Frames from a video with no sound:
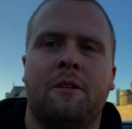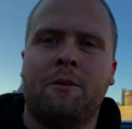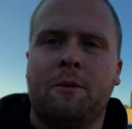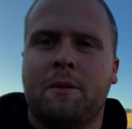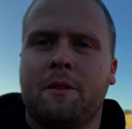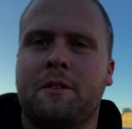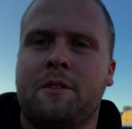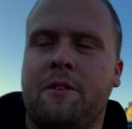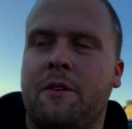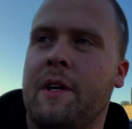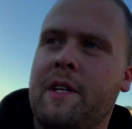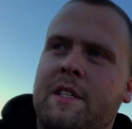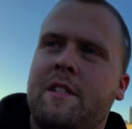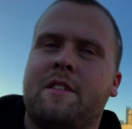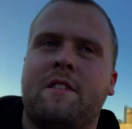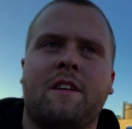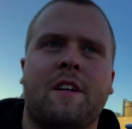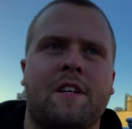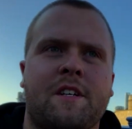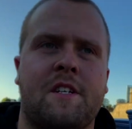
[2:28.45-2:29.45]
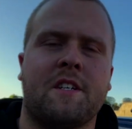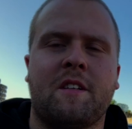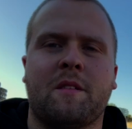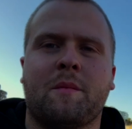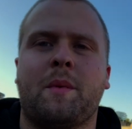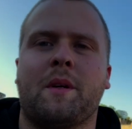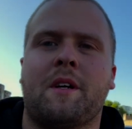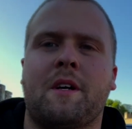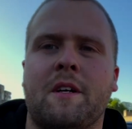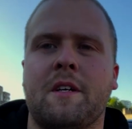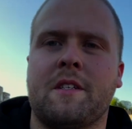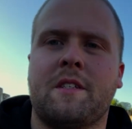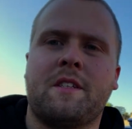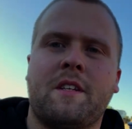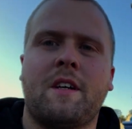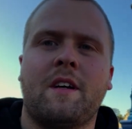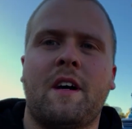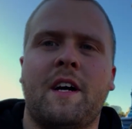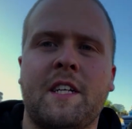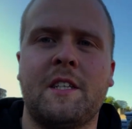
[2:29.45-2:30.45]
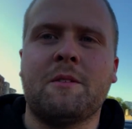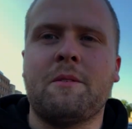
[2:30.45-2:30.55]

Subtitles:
to the train station, because I